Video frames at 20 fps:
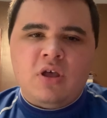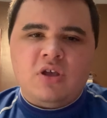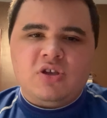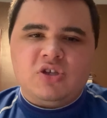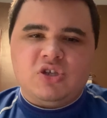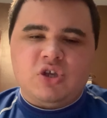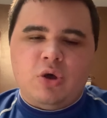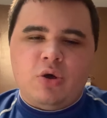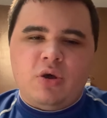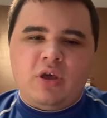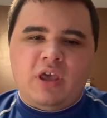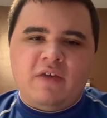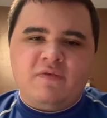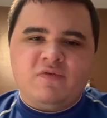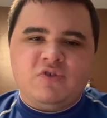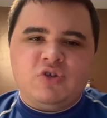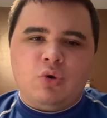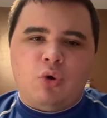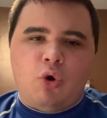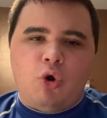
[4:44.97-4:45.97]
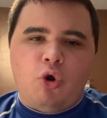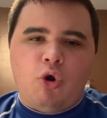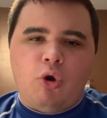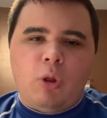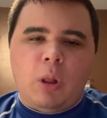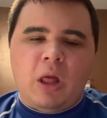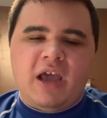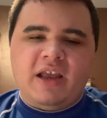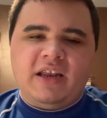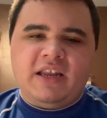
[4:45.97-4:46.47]
So it gives you a
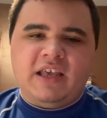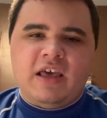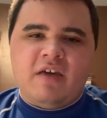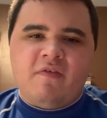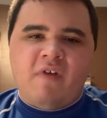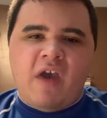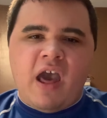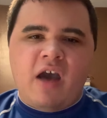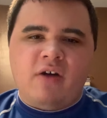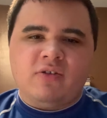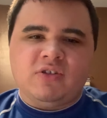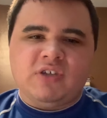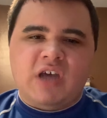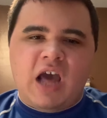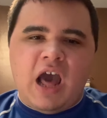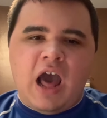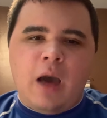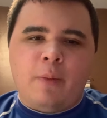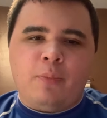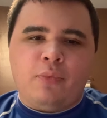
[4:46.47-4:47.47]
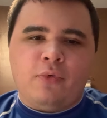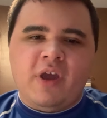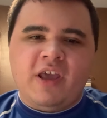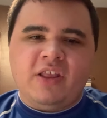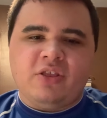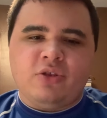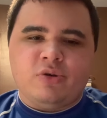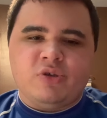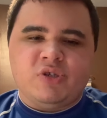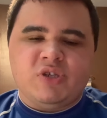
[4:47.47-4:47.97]
whole idea of how to
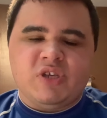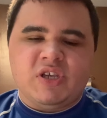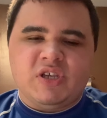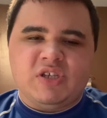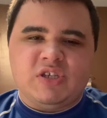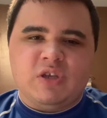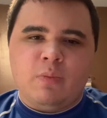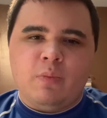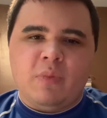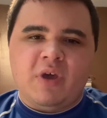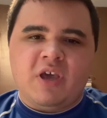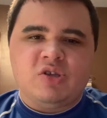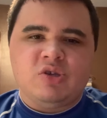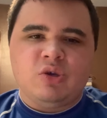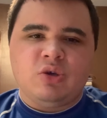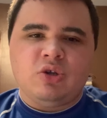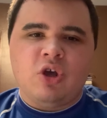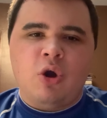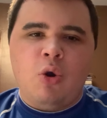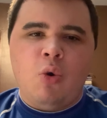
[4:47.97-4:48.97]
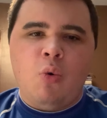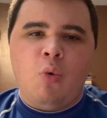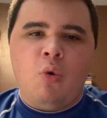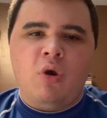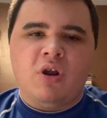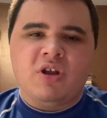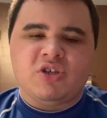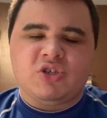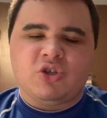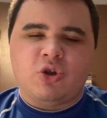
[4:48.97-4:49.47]
operate their system, because you don't
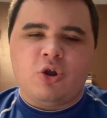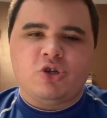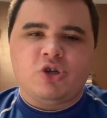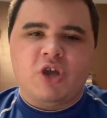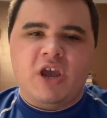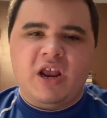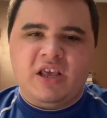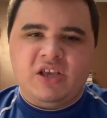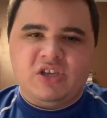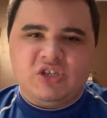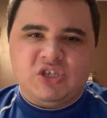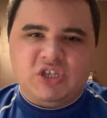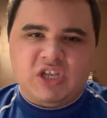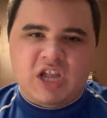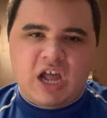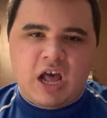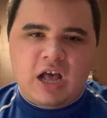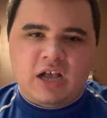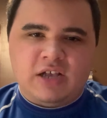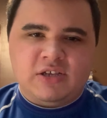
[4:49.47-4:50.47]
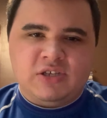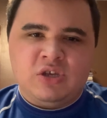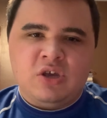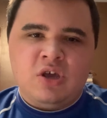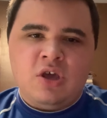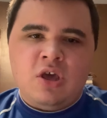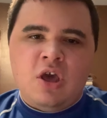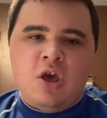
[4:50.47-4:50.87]
want to start trading stocks